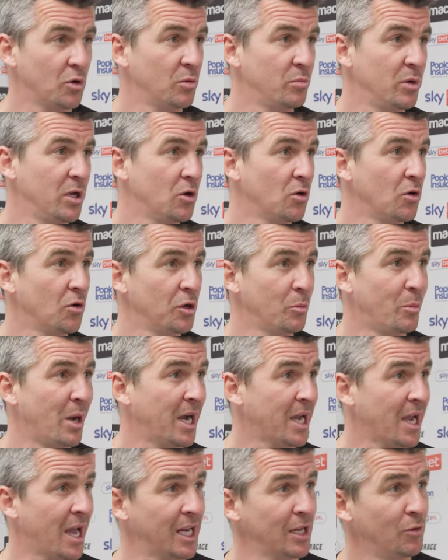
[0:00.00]
want to be caught in a
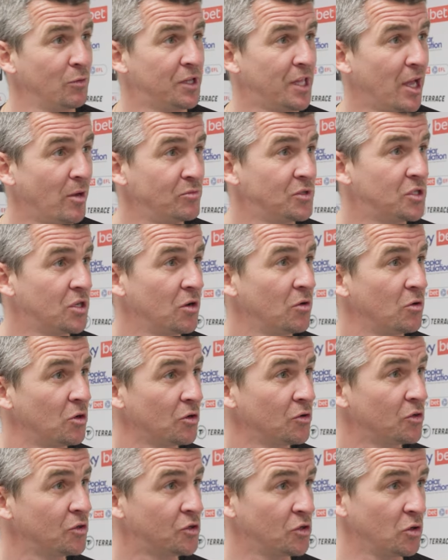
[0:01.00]
back alley with them too, you
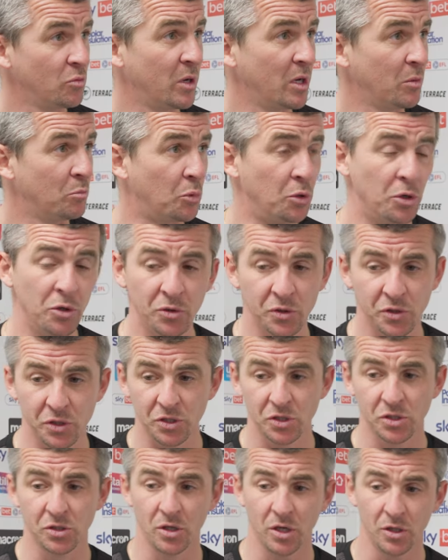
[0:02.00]
know, the two big
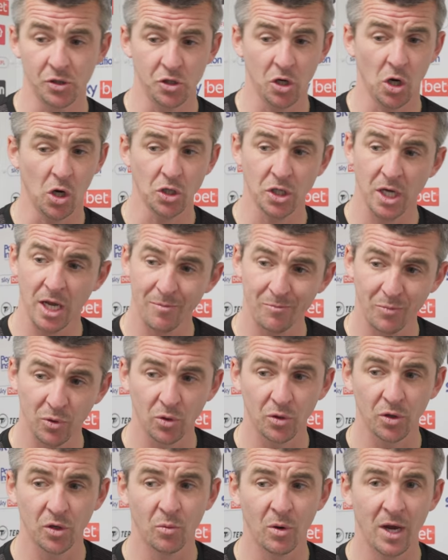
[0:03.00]
bruisers. And Josh kept
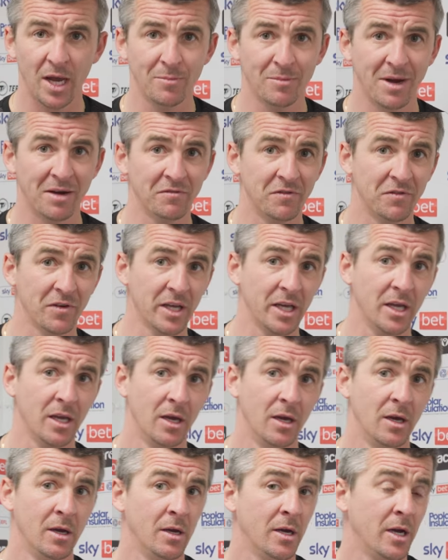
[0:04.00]
plugging away manfully
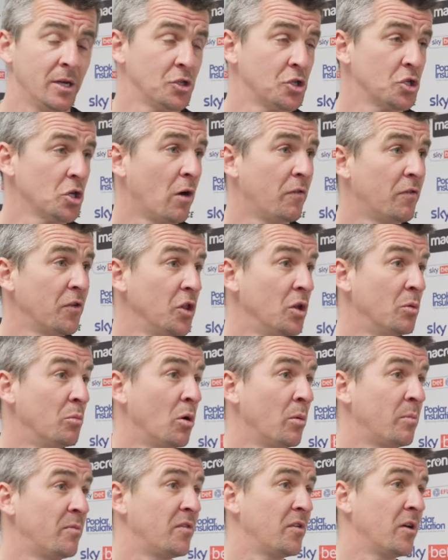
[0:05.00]
and softened them
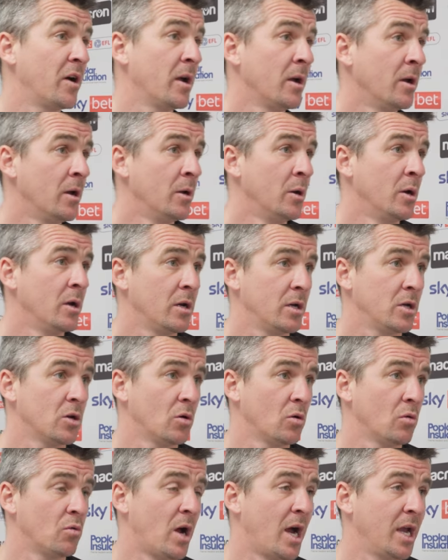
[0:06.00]
up for, you
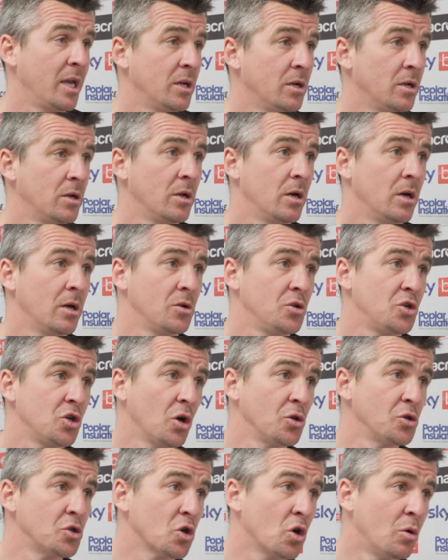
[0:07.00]
know, Ryan and
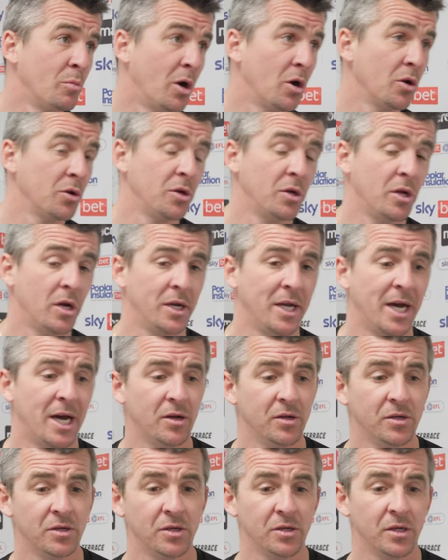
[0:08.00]
John to come on and
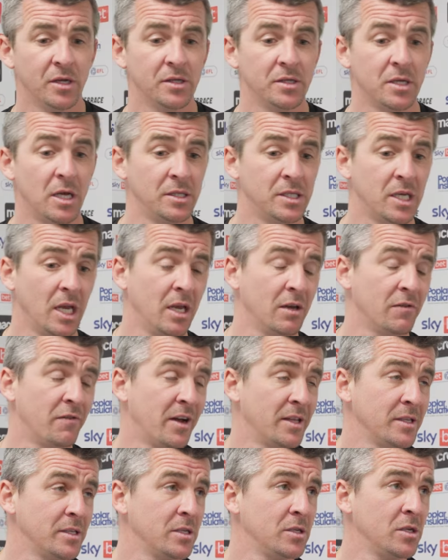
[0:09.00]
Aaron and take
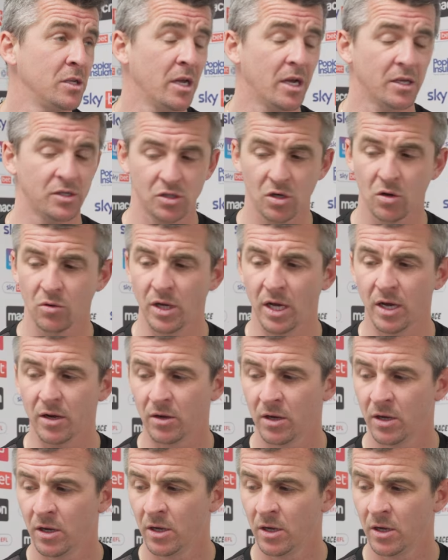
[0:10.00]
advantage of that. So, yeah,